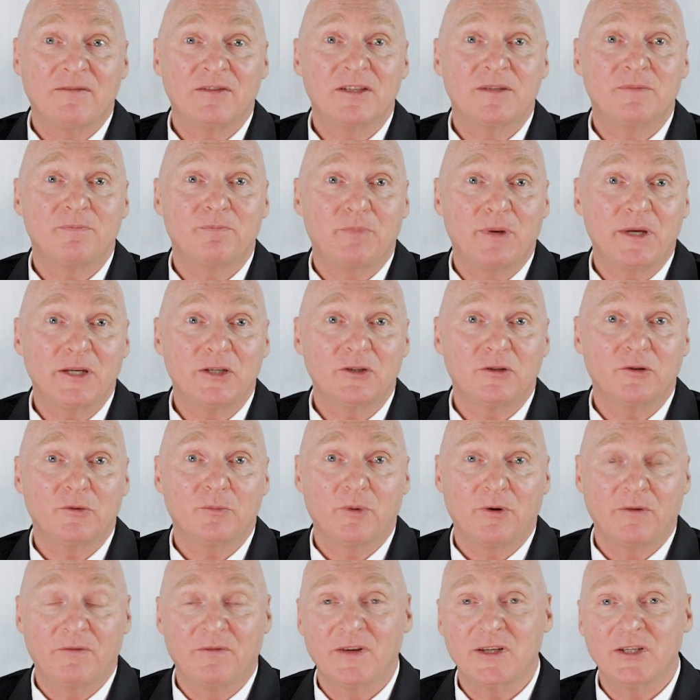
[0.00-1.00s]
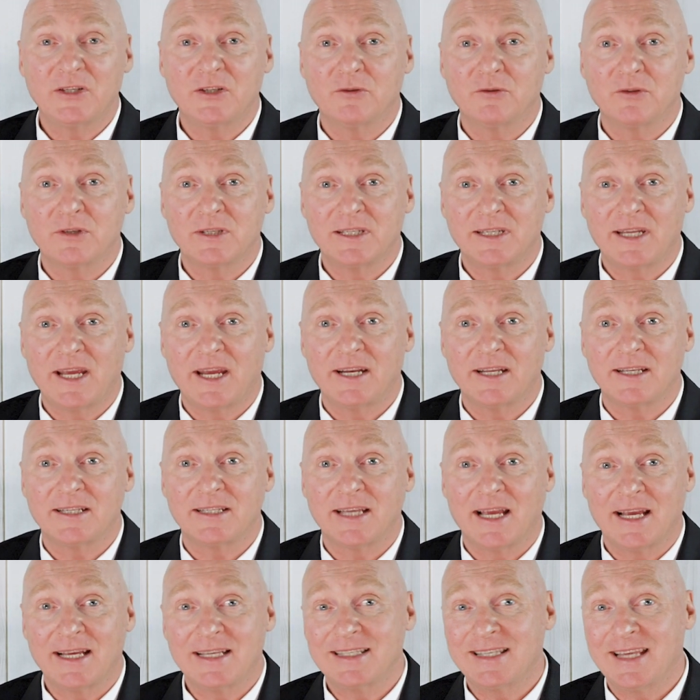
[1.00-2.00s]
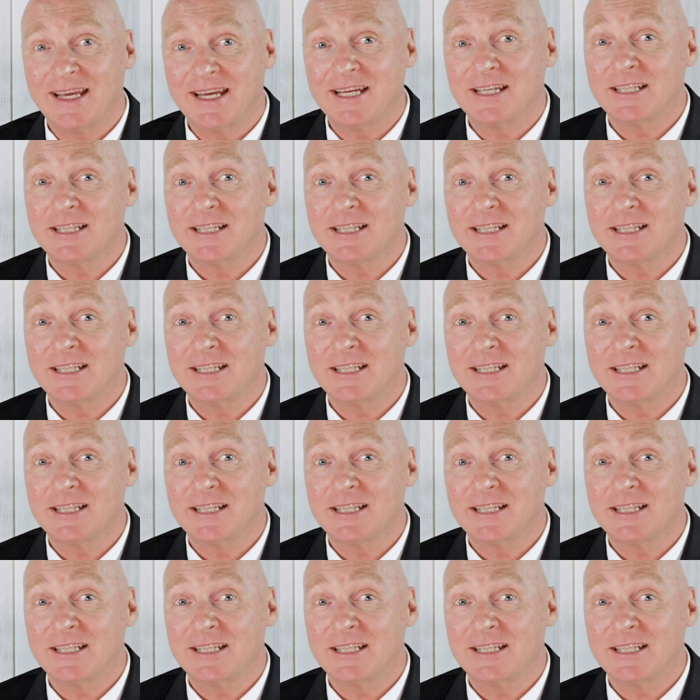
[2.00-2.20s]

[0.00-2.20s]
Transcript: special provisional status as they